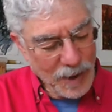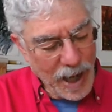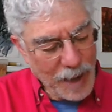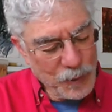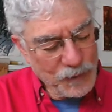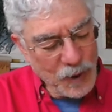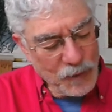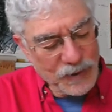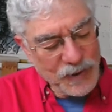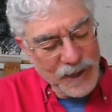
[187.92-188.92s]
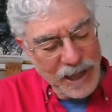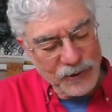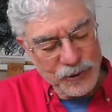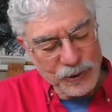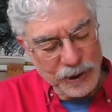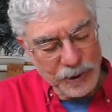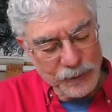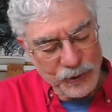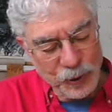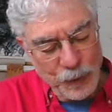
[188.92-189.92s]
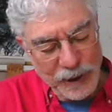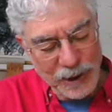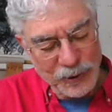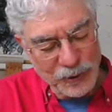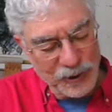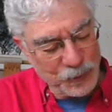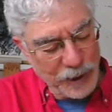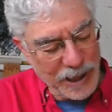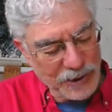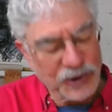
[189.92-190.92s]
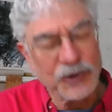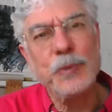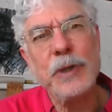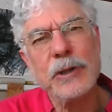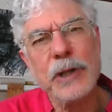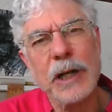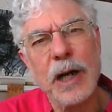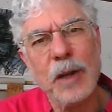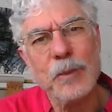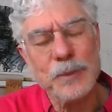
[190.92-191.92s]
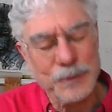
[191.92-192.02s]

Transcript: I moved over to the next tree, stooping under its branches, peering up.